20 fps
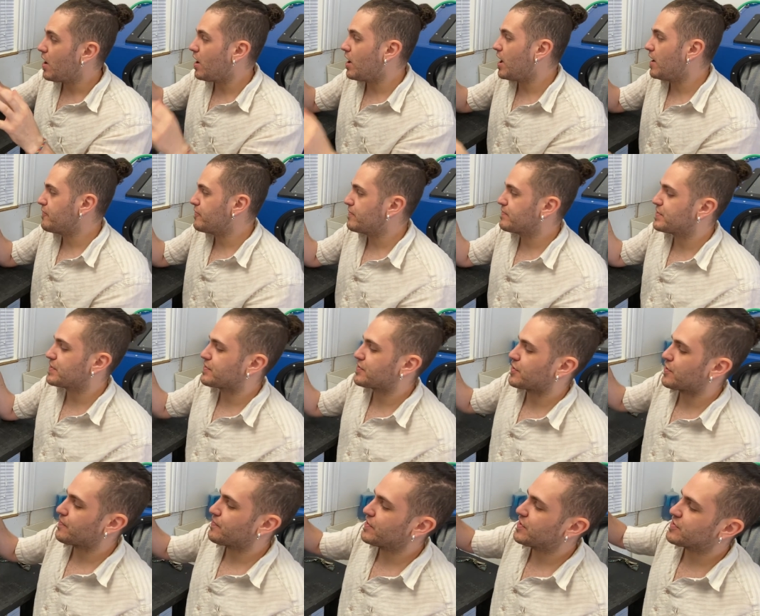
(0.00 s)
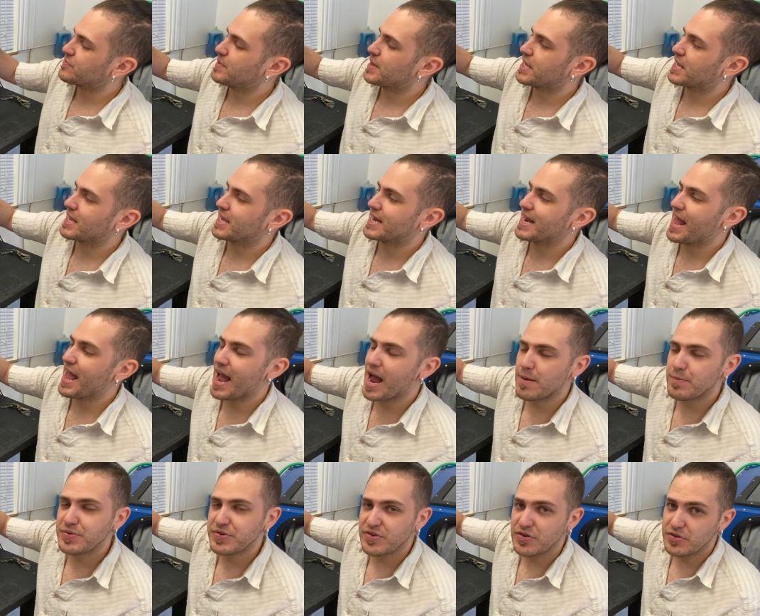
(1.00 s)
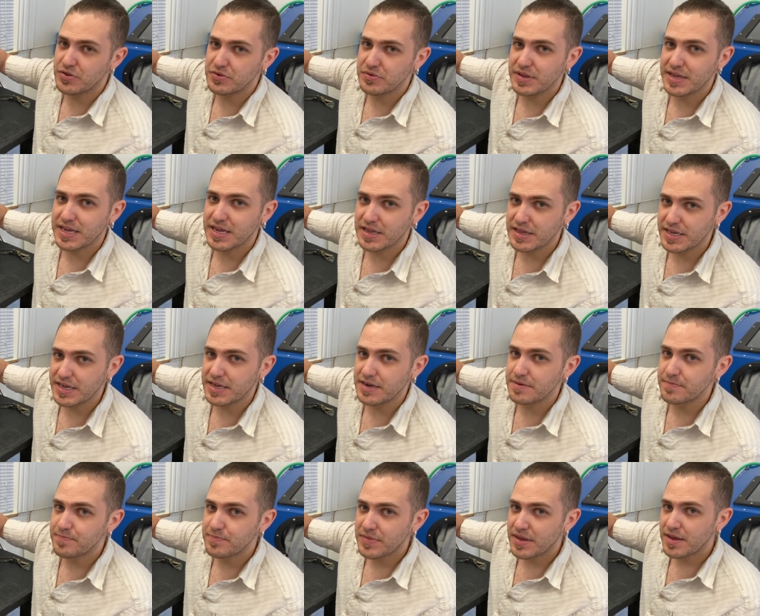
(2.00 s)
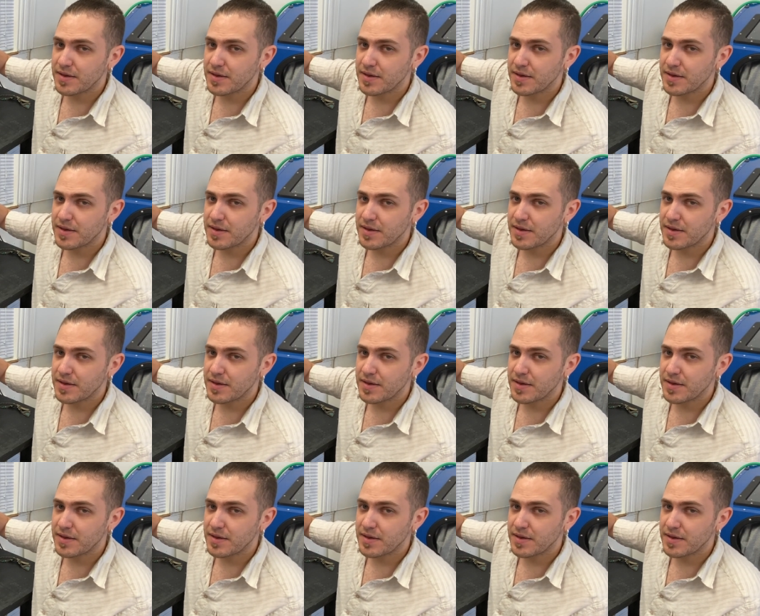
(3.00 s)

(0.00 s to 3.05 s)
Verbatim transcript: off of the surface, making it absolutely clean.